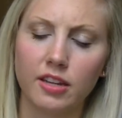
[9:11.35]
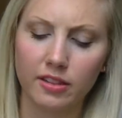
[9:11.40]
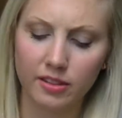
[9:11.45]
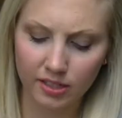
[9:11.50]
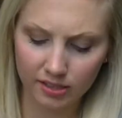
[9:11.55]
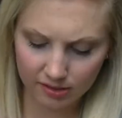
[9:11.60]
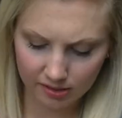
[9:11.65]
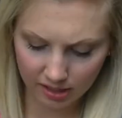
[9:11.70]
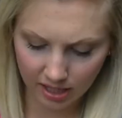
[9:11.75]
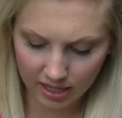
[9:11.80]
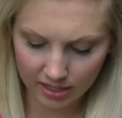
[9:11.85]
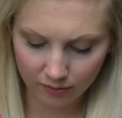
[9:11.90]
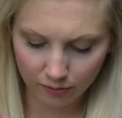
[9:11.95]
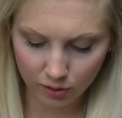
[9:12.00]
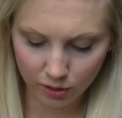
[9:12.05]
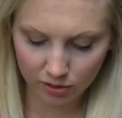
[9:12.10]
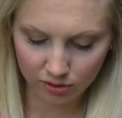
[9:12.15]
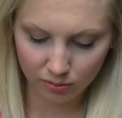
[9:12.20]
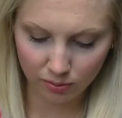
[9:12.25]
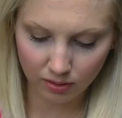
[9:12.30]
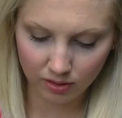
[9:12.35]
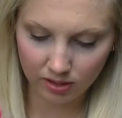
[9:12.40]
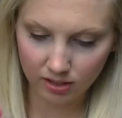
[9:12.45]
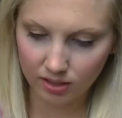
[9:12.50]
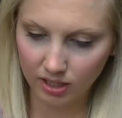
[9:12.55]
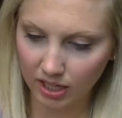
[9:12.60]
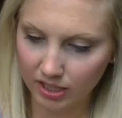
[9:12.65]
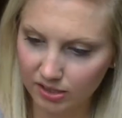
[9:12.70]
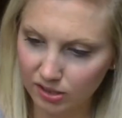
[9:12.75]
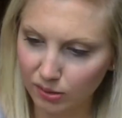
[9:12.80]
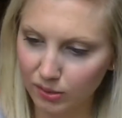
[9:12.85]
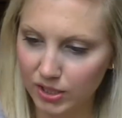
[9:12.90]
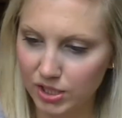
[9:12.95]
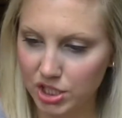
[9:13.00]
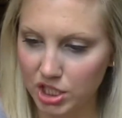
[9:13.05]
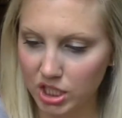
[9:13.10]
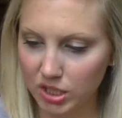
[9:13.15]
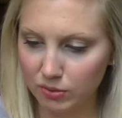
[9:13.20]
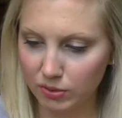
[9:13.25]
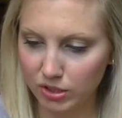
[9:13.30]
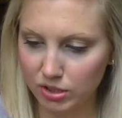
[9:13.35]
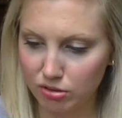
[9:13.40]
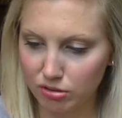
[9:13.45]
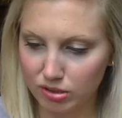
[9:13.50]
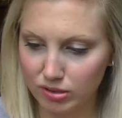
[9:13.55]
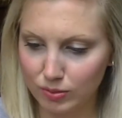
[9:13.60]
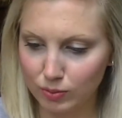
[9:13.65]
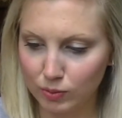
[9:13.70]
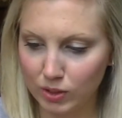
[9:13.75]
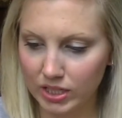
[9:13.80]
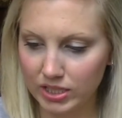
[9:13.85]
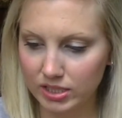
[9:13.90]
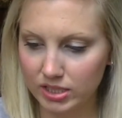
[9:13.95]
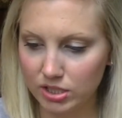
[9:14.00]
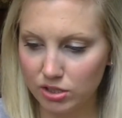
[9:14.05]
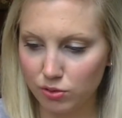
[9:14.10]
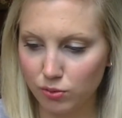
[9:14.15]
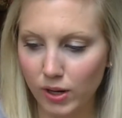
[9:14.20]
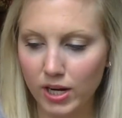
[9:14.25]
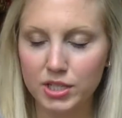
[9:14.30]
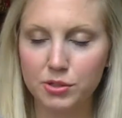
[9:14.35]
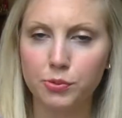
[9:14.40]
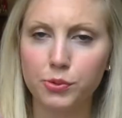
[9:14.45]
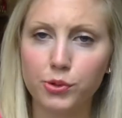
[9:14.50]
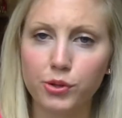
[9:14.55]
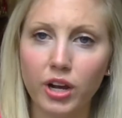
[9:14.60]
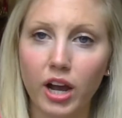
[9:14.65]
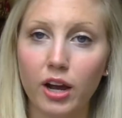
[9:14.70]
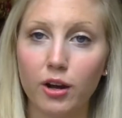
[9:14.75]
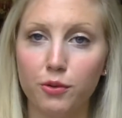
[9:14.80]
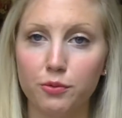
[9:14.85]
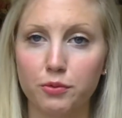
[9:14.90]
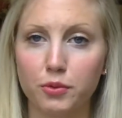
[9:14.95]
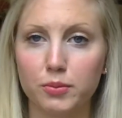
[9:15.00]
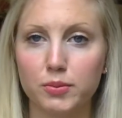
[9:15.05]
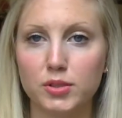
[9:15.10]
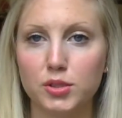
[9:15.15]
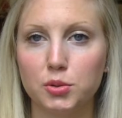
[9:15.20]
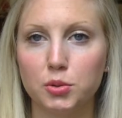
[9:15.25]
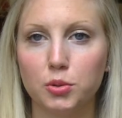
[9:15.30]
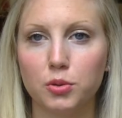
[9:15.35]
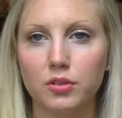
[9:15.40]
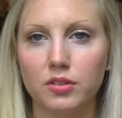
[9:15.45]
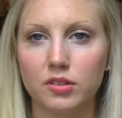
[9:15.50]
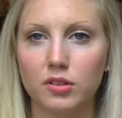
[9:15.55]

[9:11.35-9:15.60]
and this kind of goes with the next question, which was what did you watch when you got home from school?